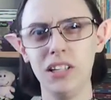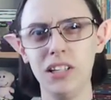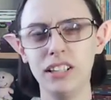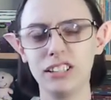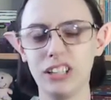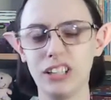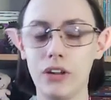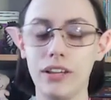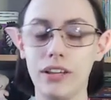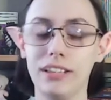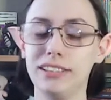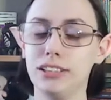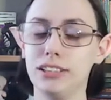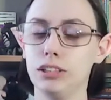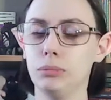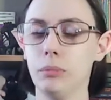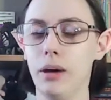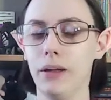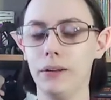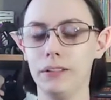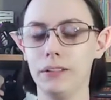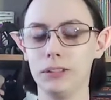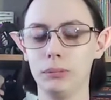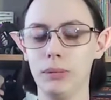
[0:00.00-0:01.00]
No, that just
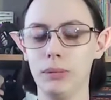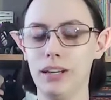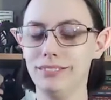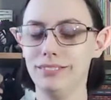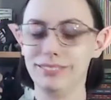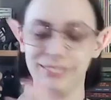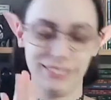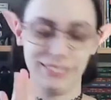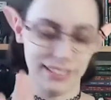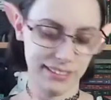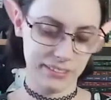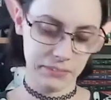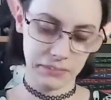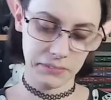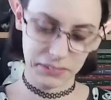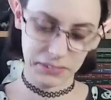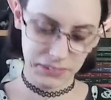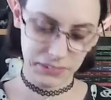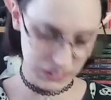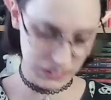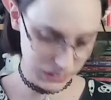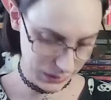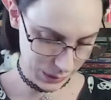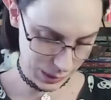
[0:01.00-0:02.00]
bothers me.
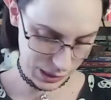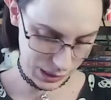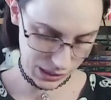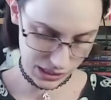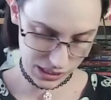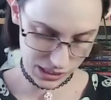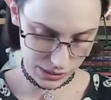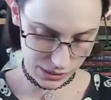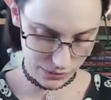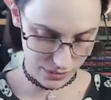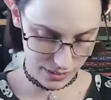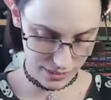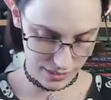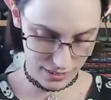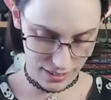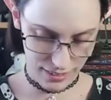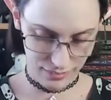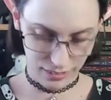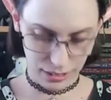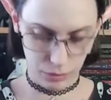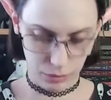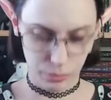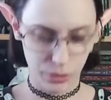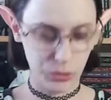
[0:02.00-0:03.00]
When I
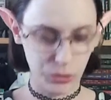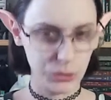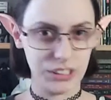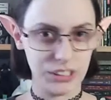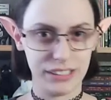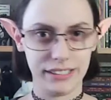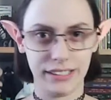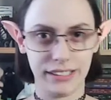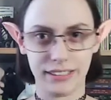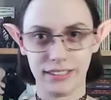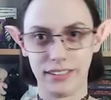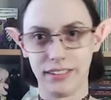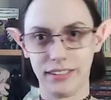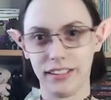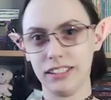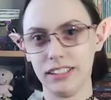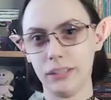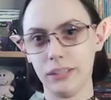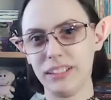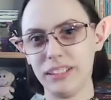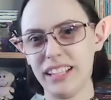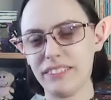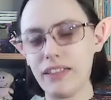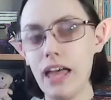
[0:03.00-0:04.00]
like post a TikTok and
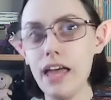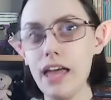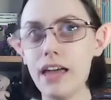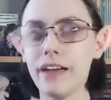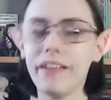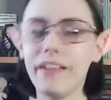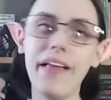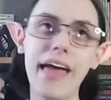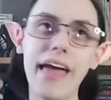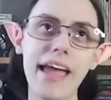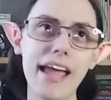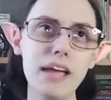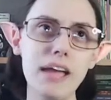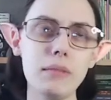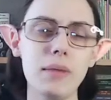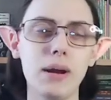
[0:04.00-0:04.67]
someone's like, claim!